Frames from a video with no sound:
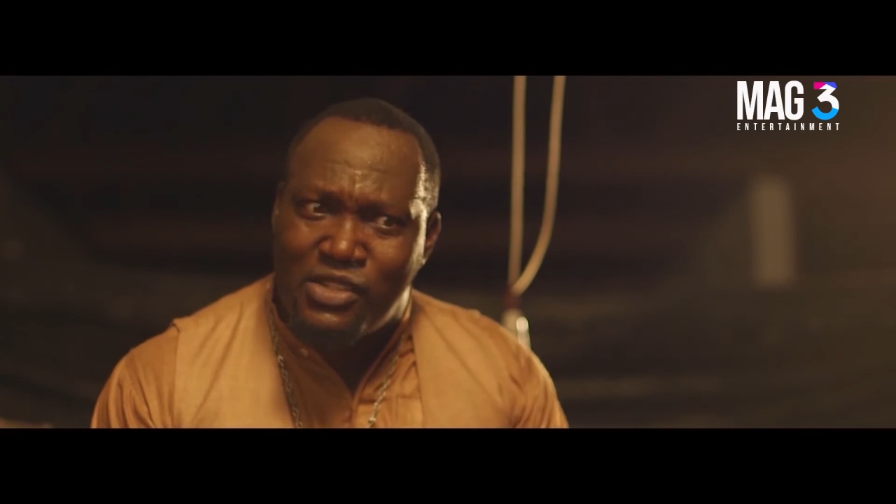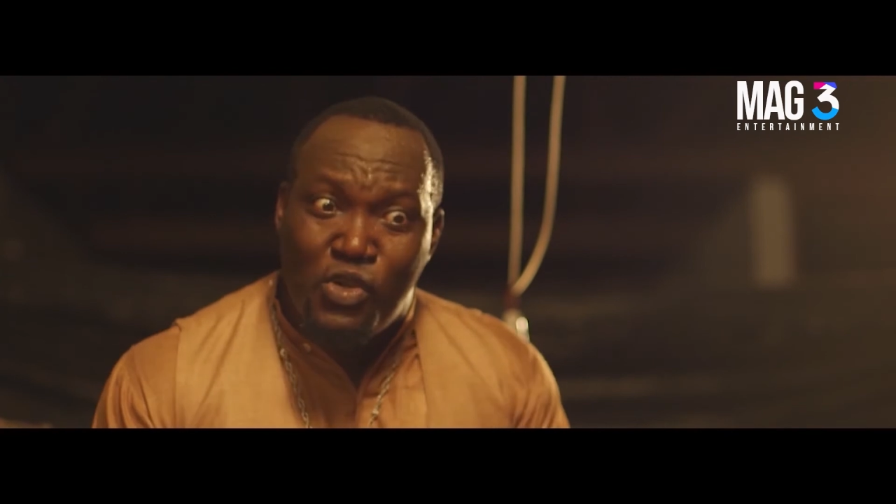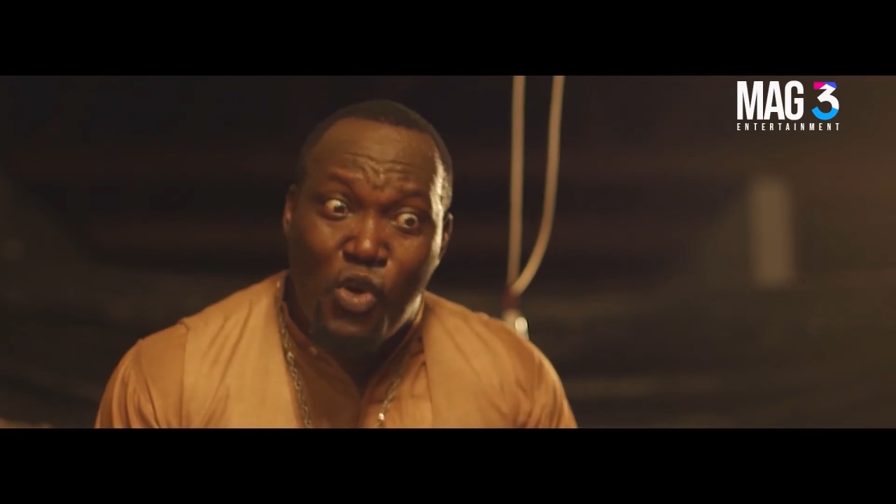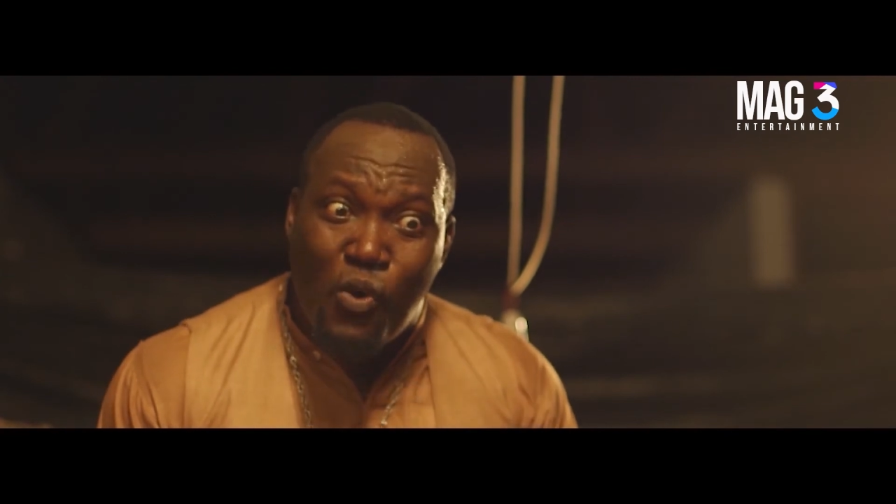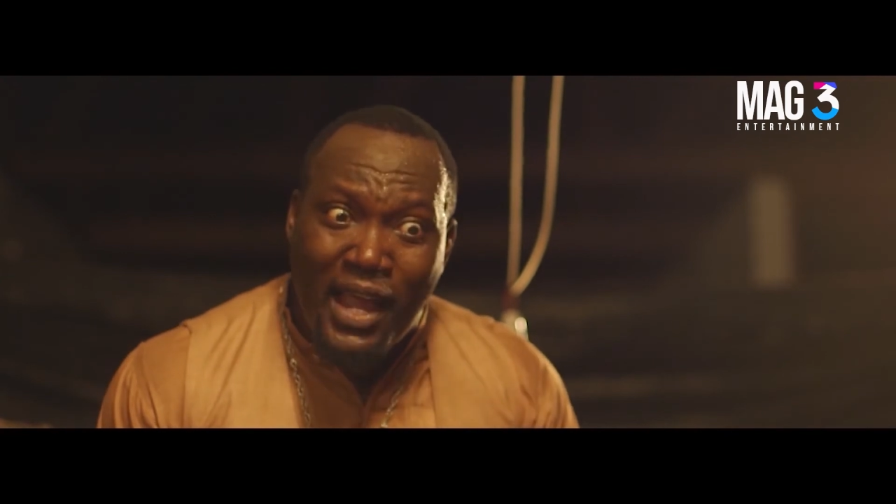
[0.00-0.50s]
Do
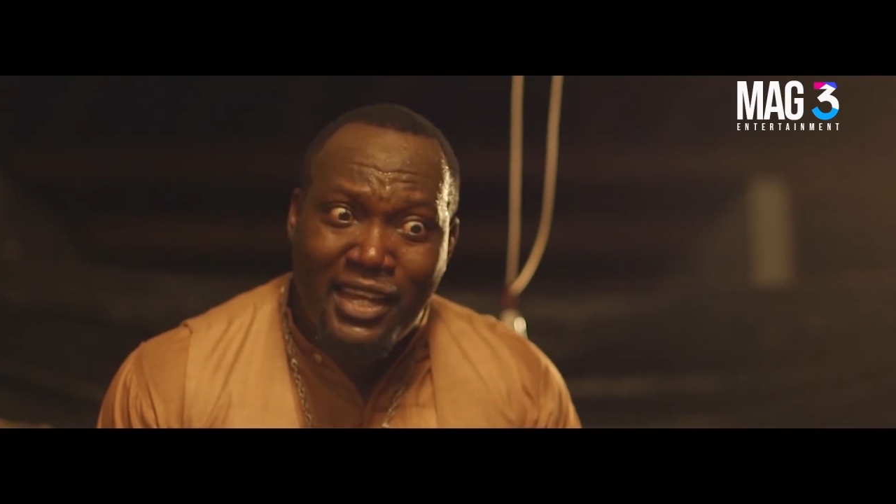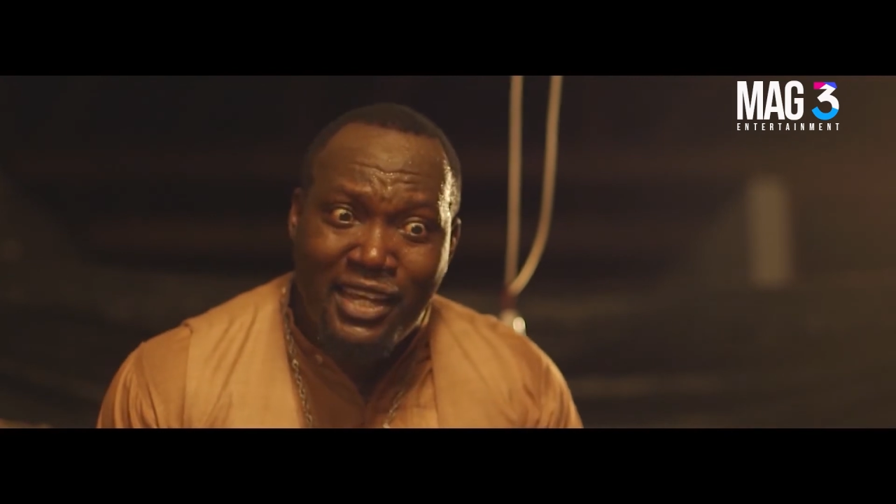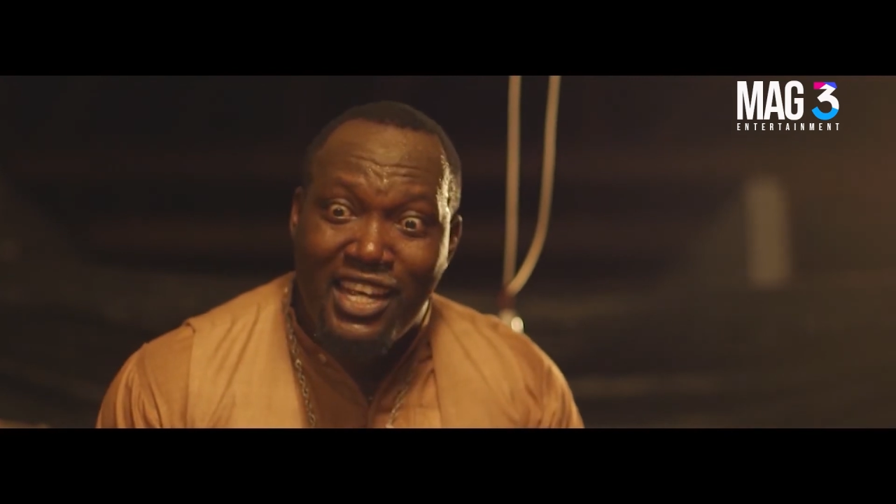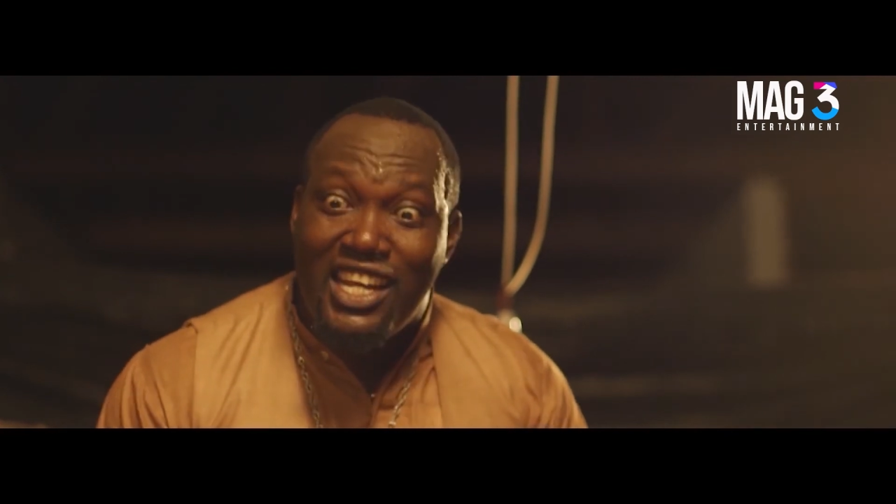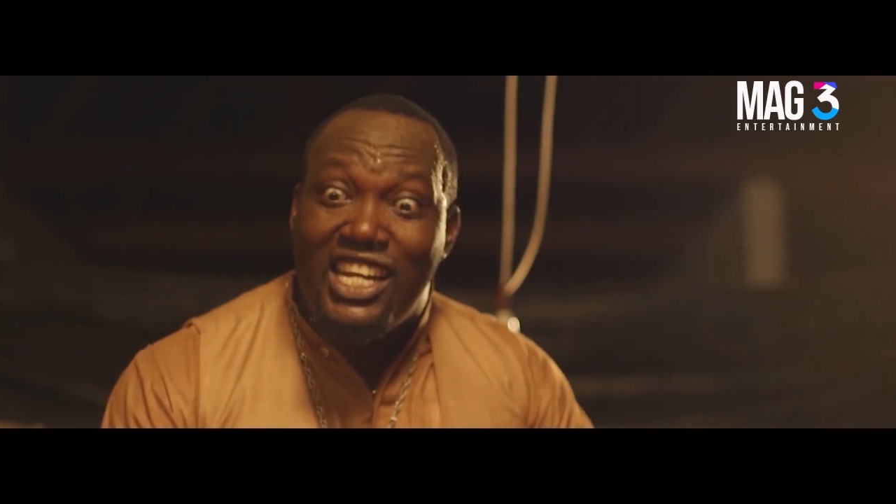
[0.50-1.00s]
you know why?
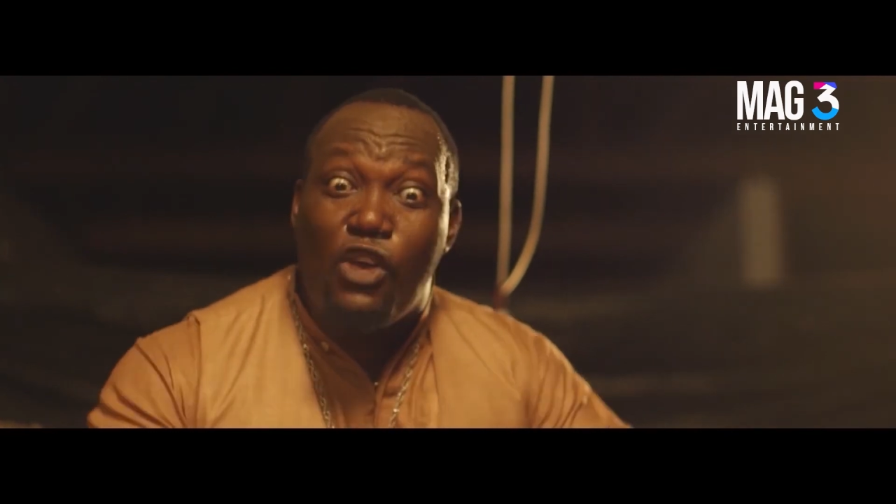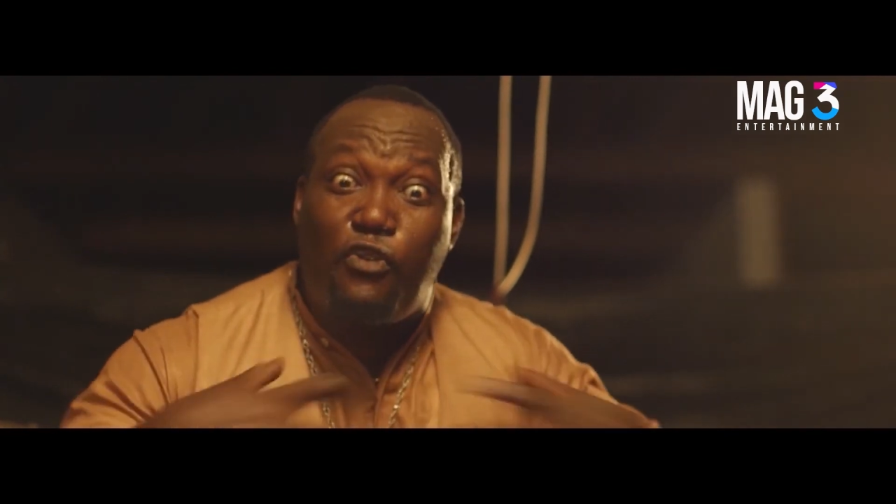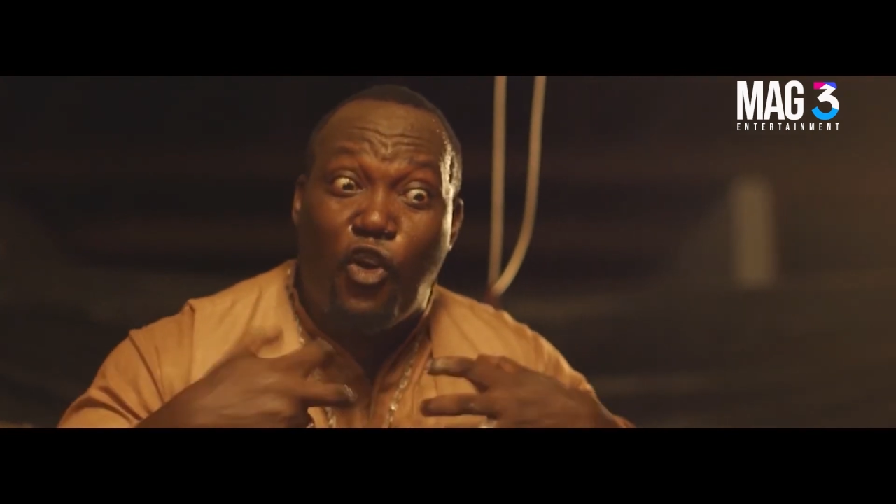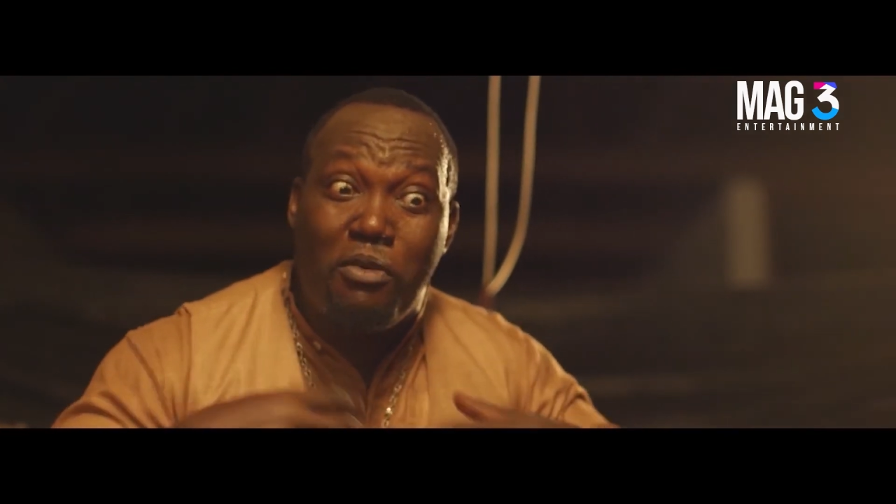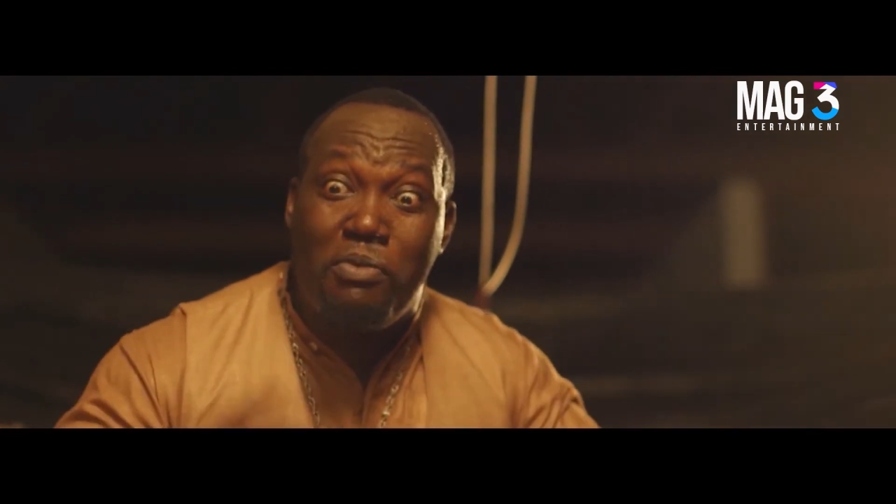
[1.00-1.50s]
They
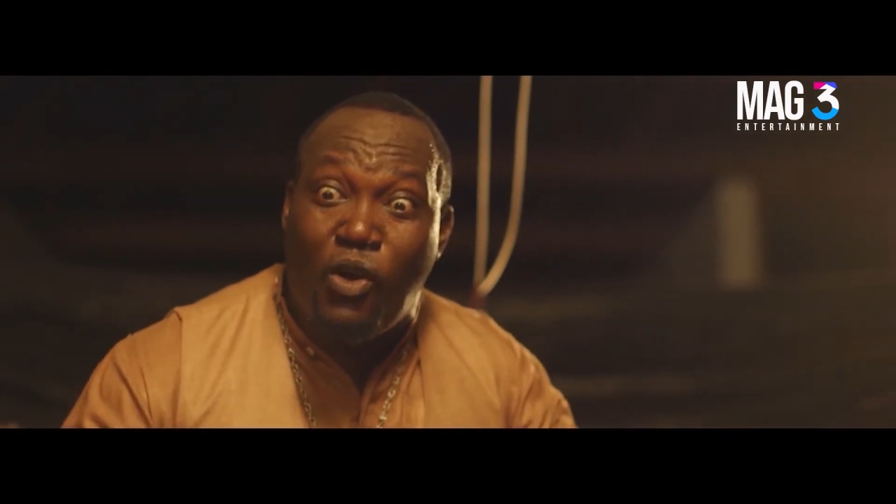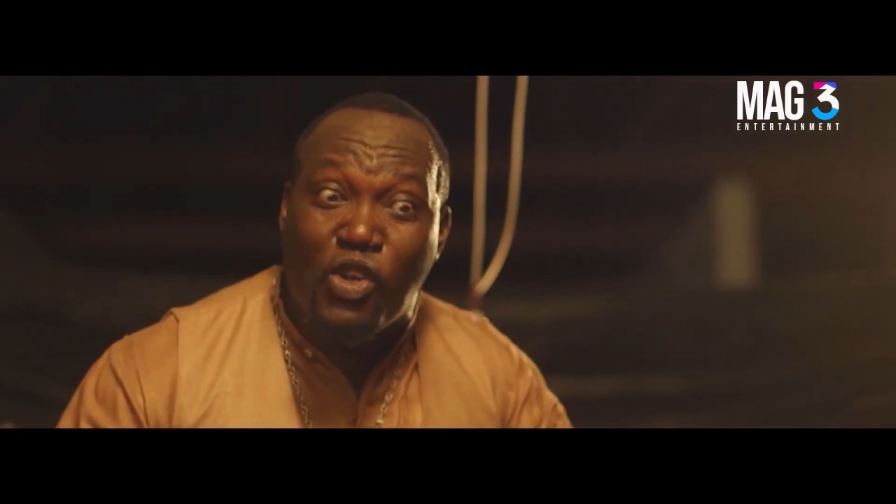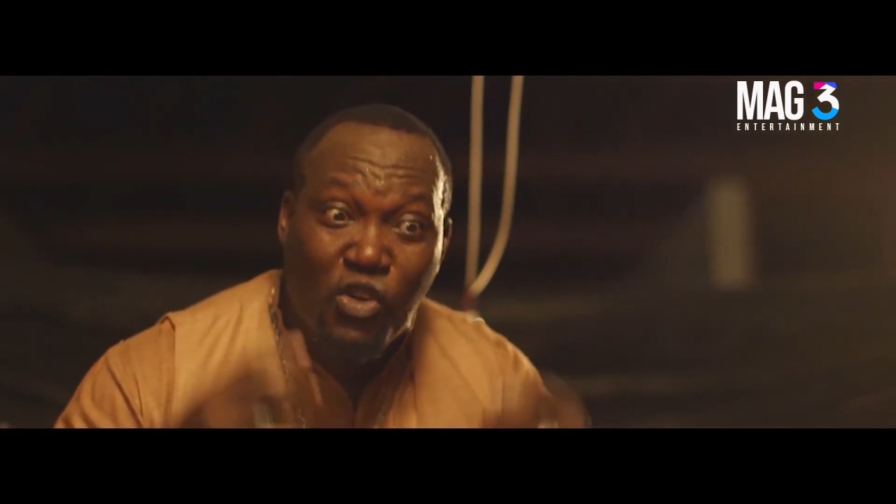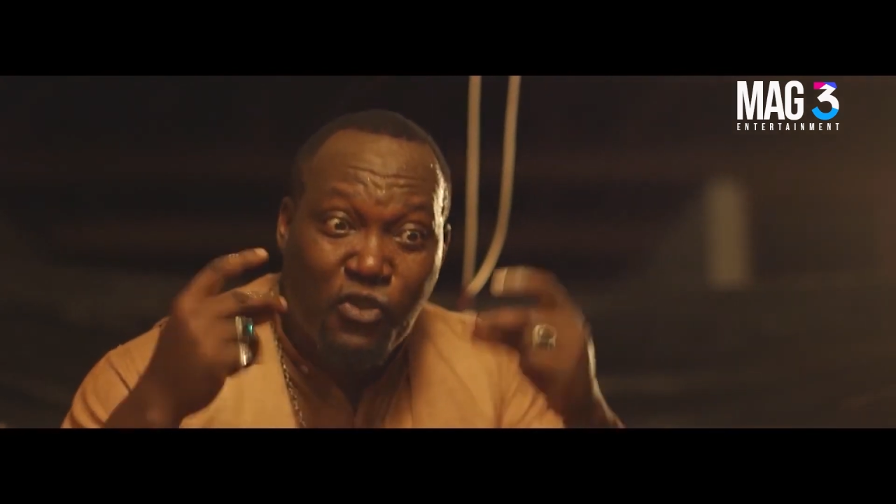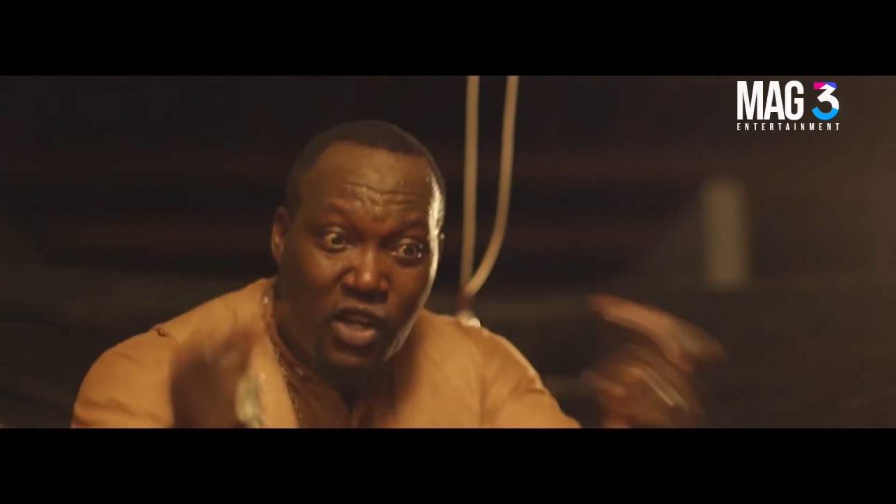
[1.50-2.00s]
follow me
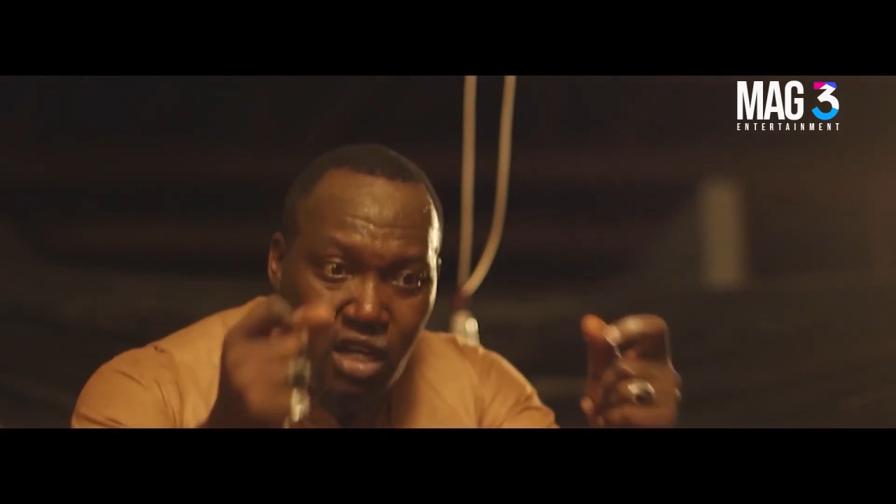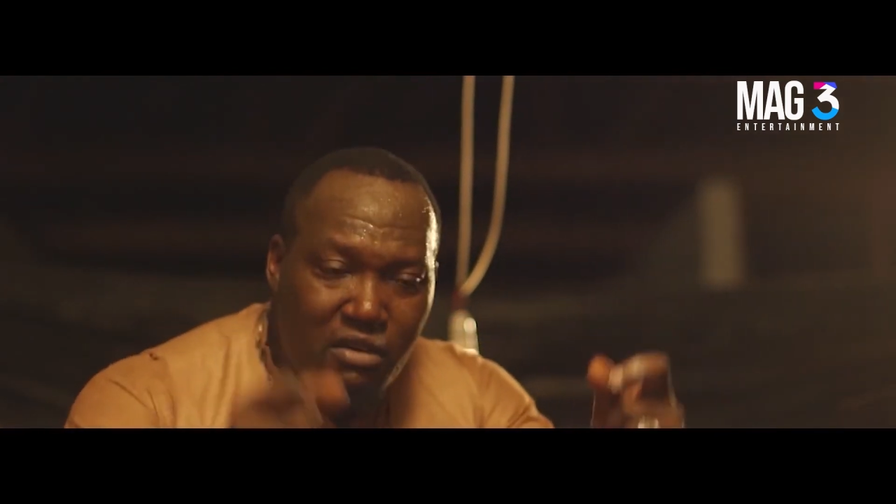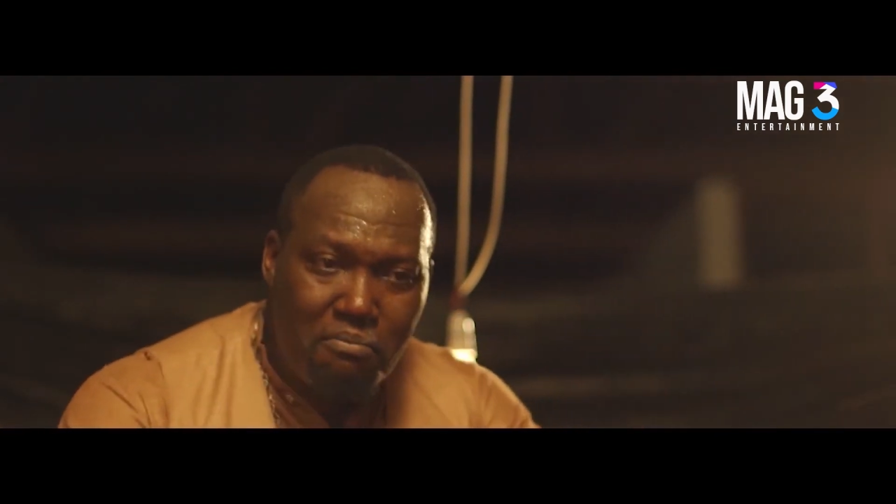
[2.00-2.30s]
because of